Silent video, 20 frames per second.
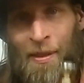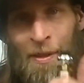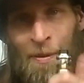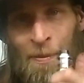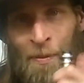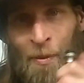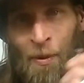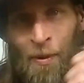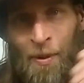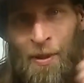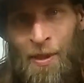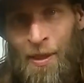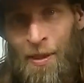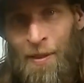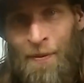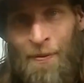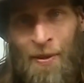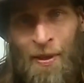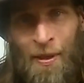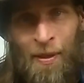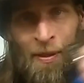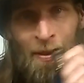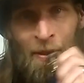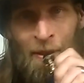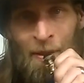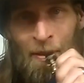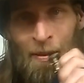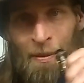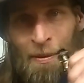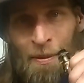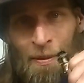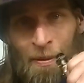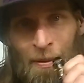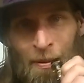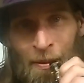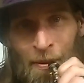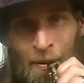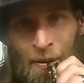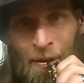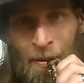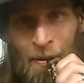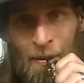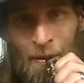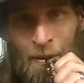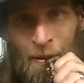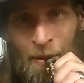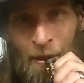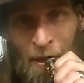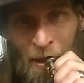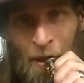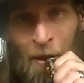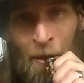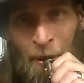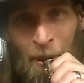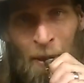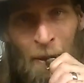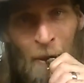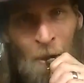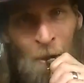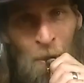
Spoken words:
is more addictive than heroin.